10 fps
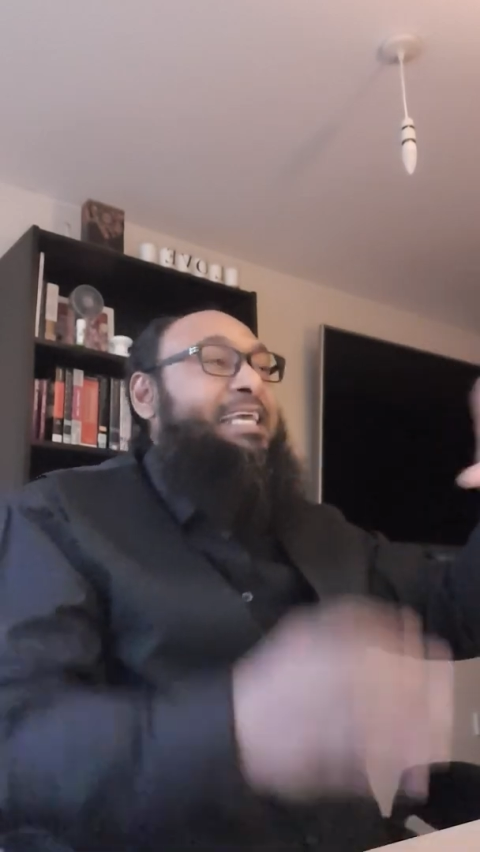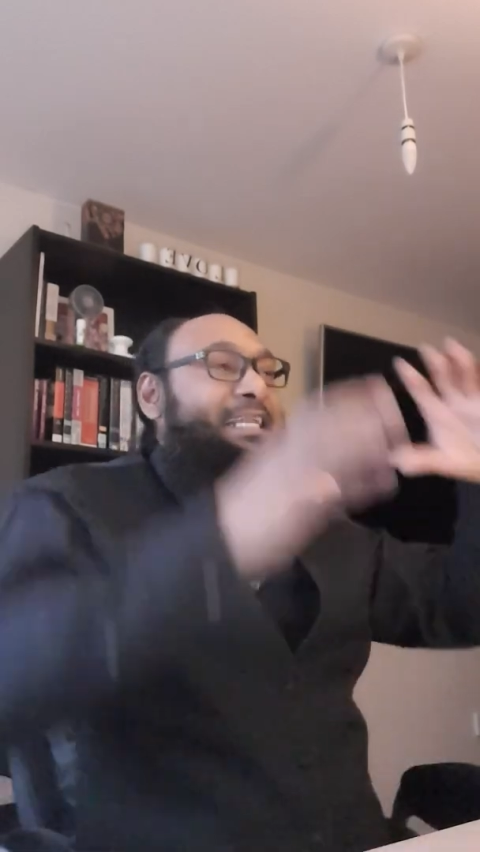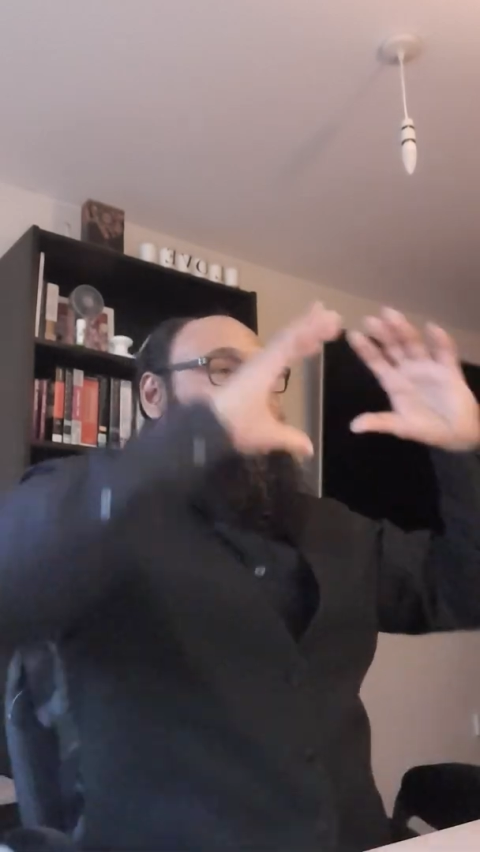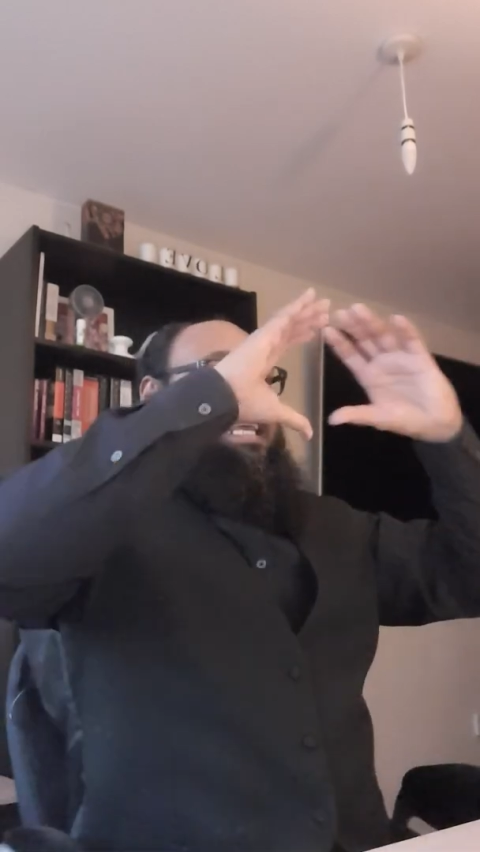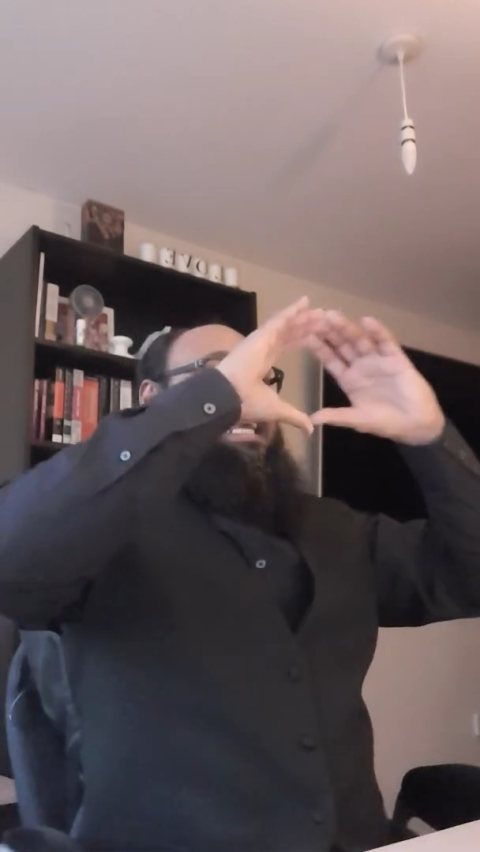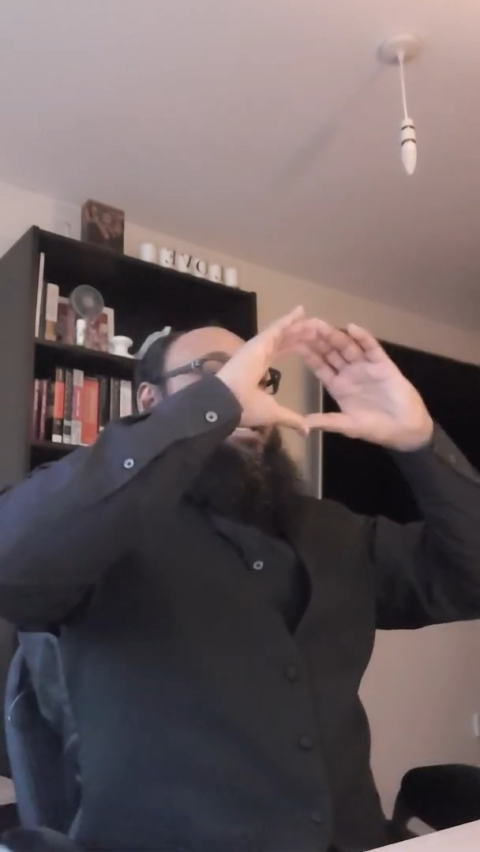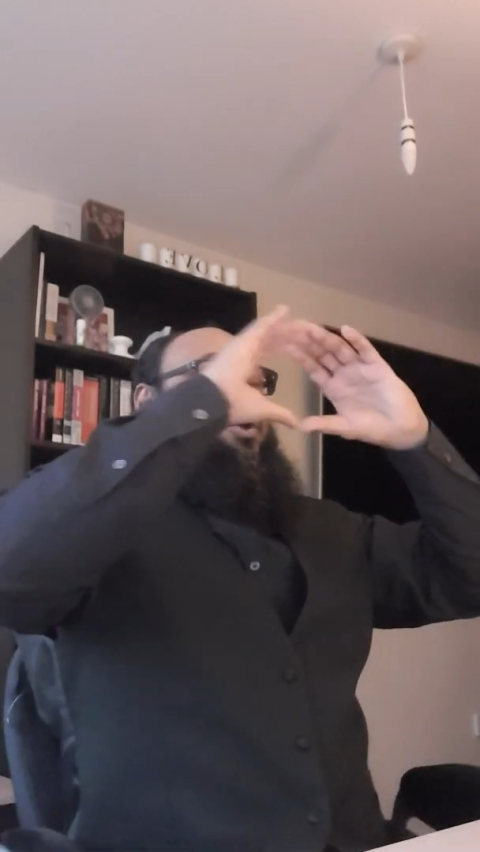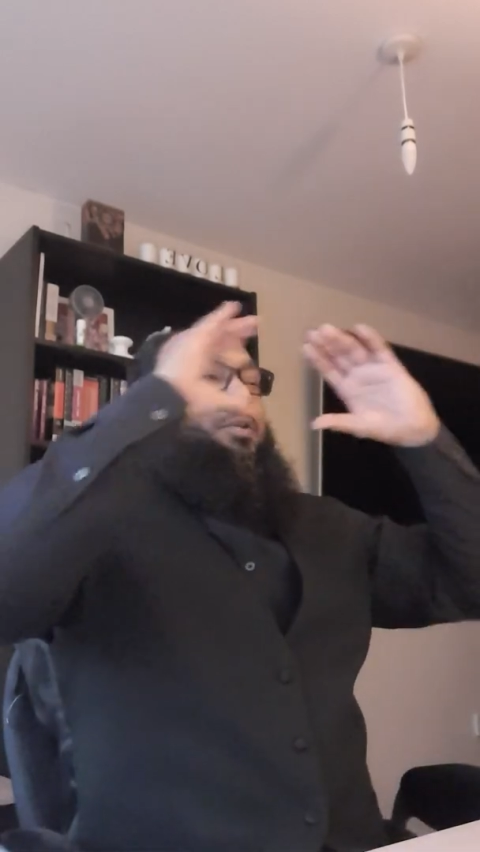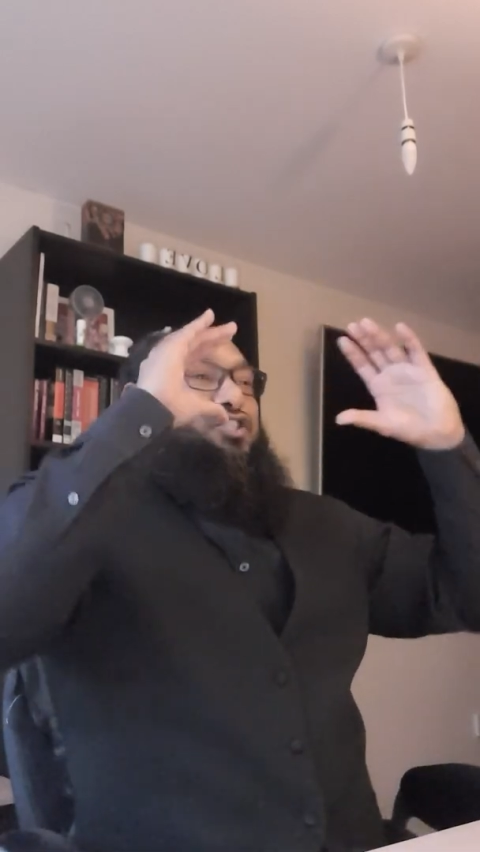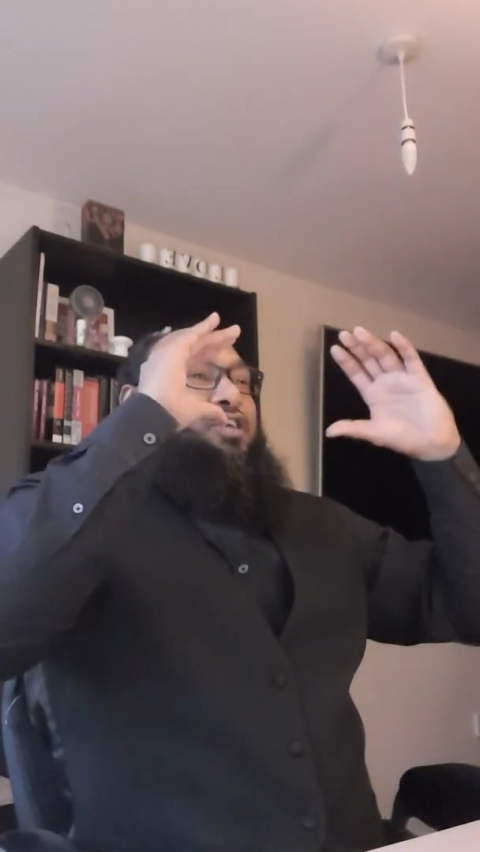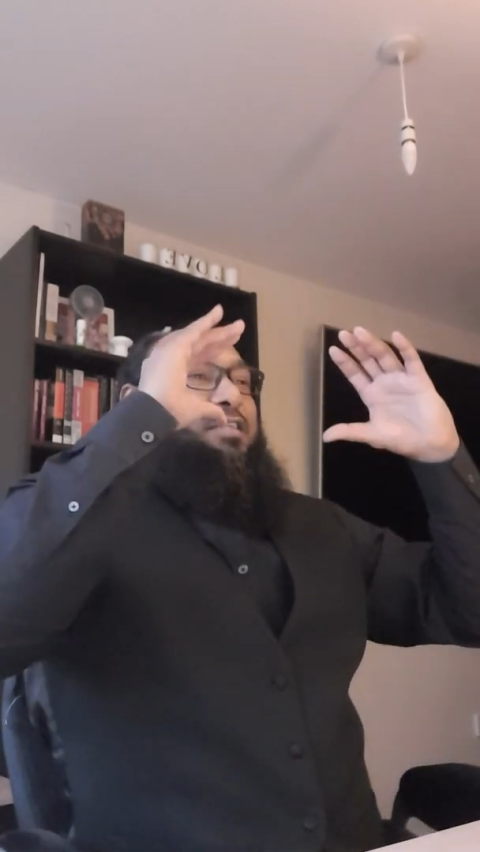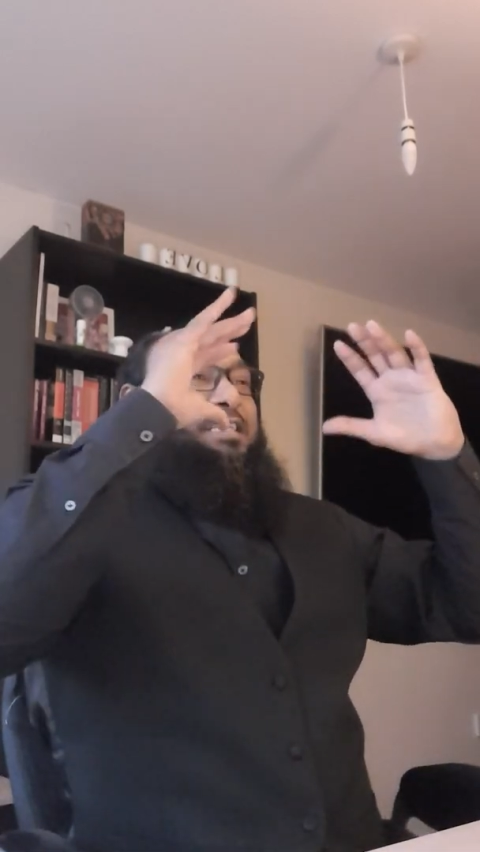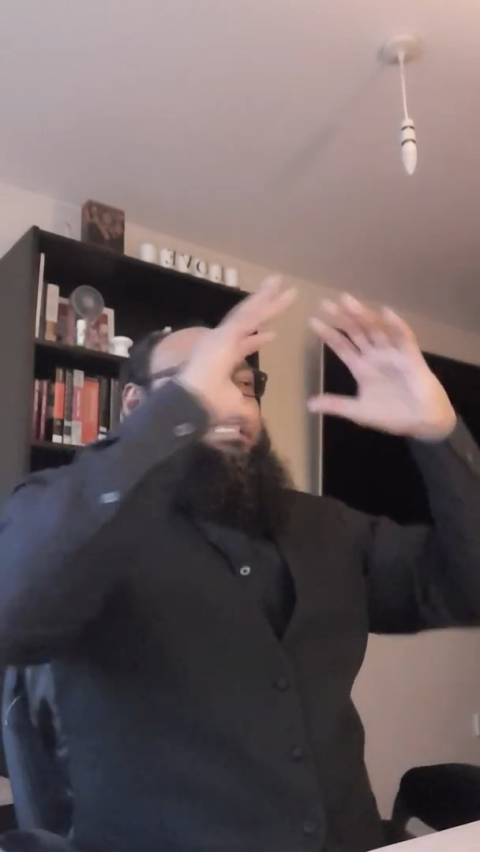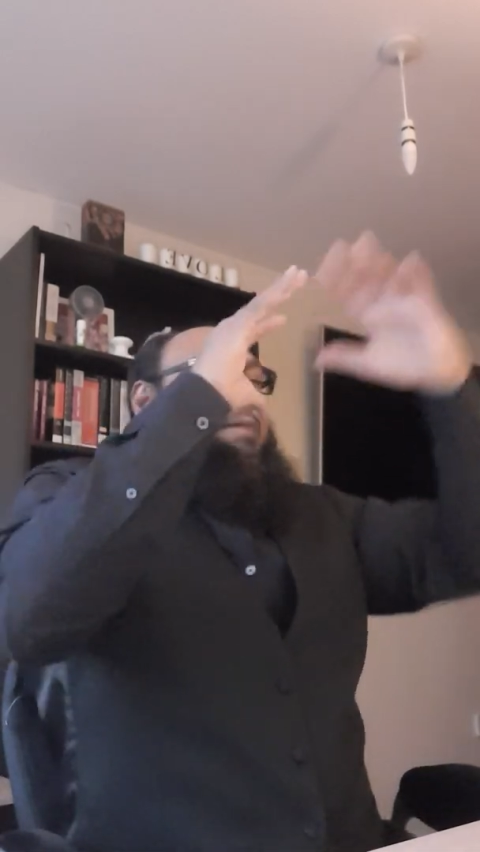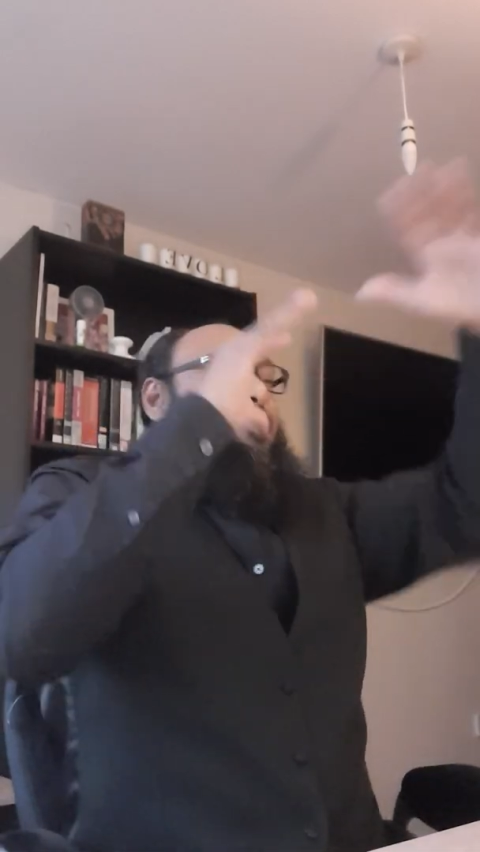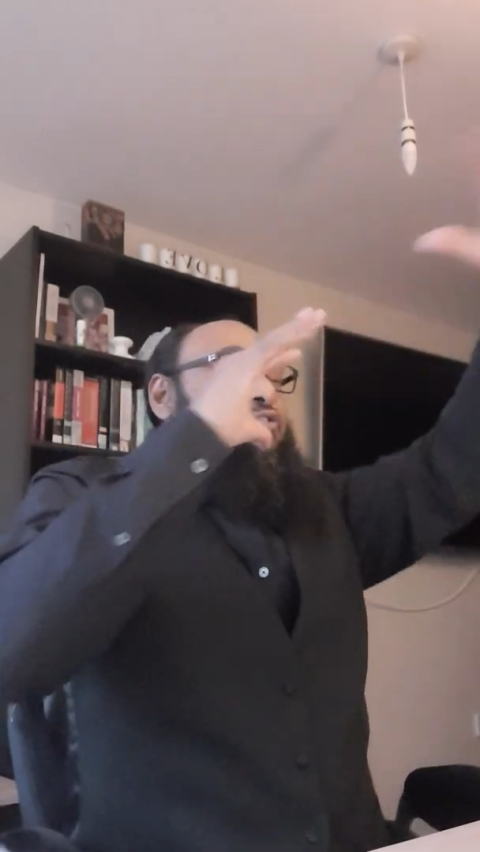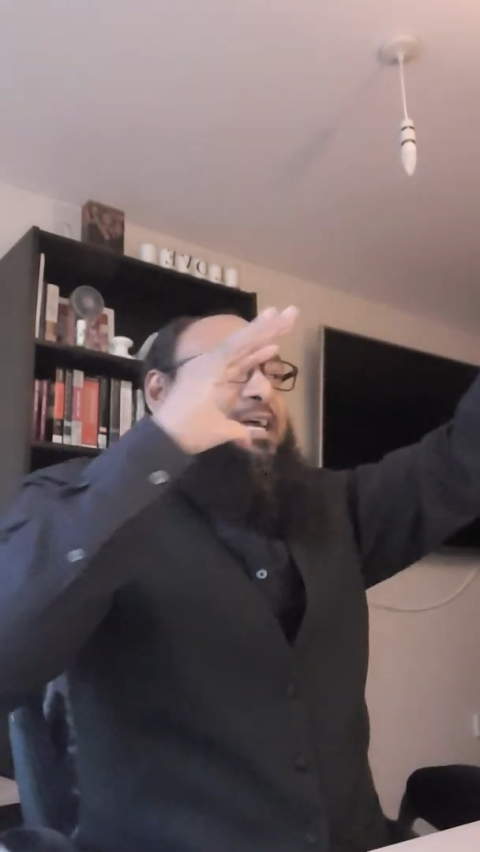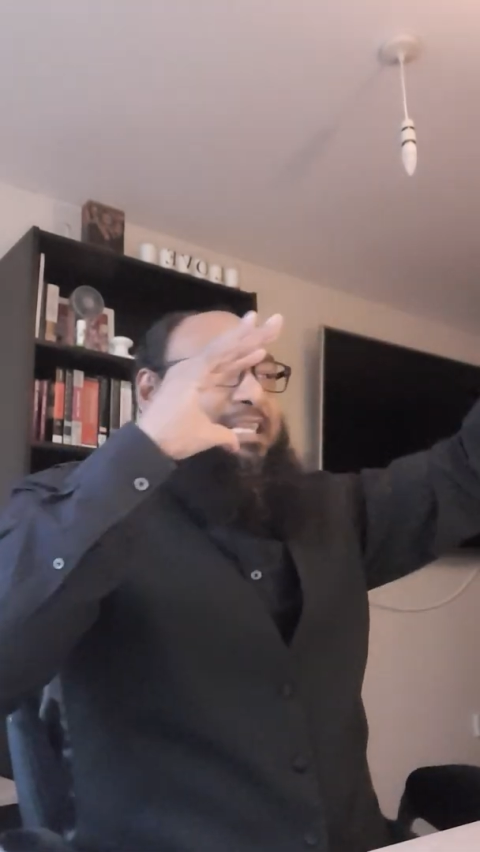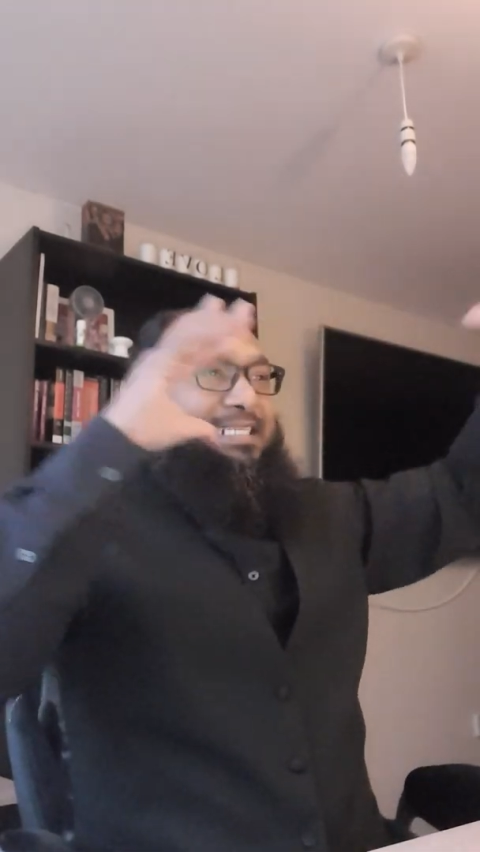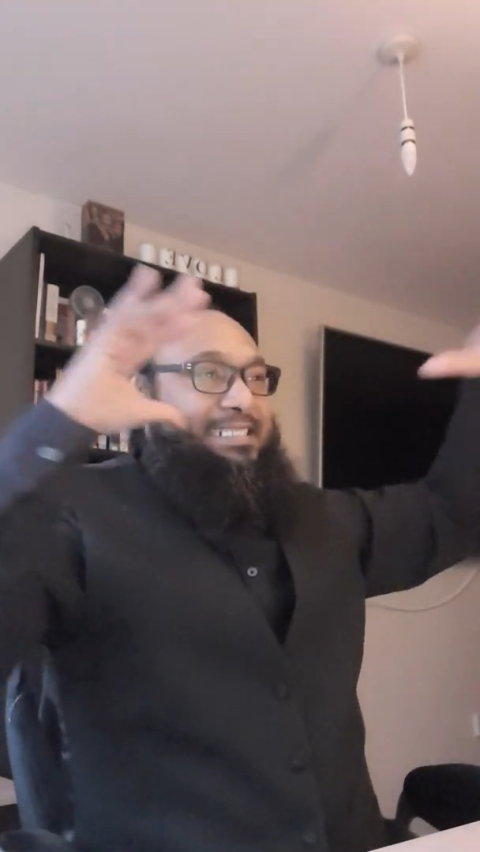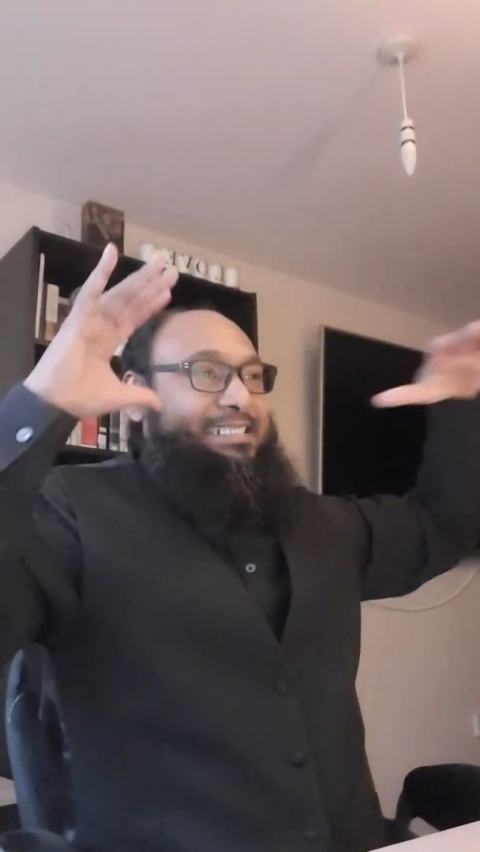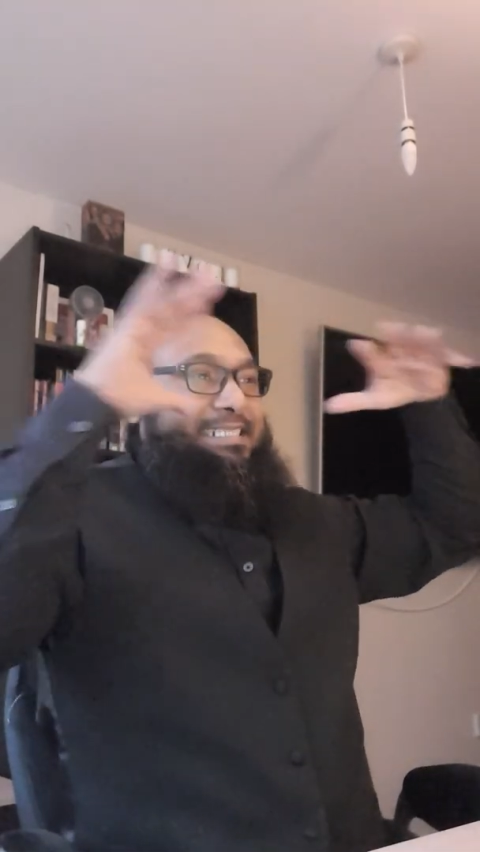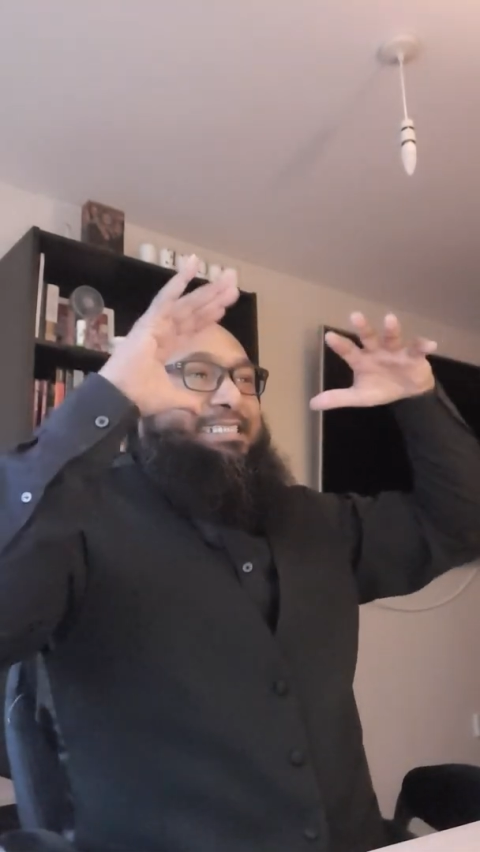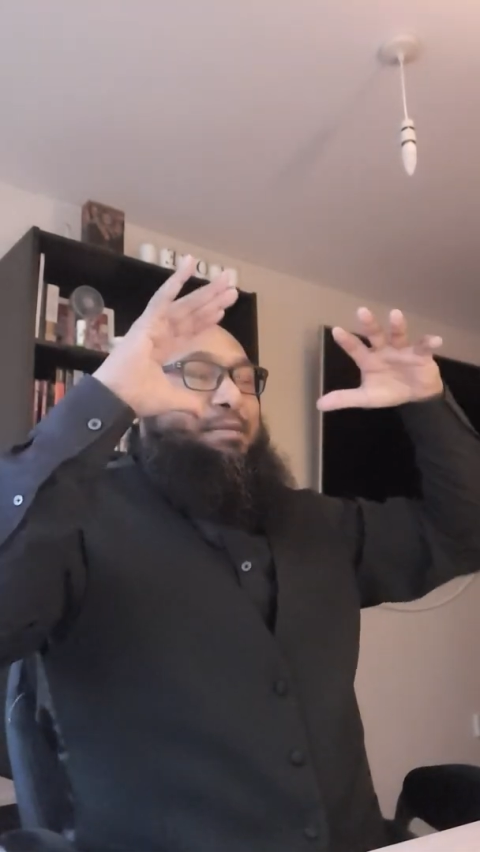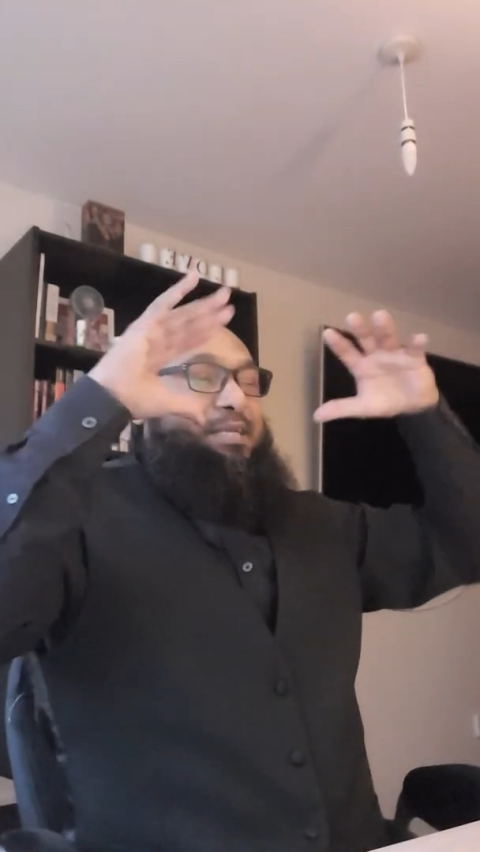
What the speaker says: The EU is not a democratic system,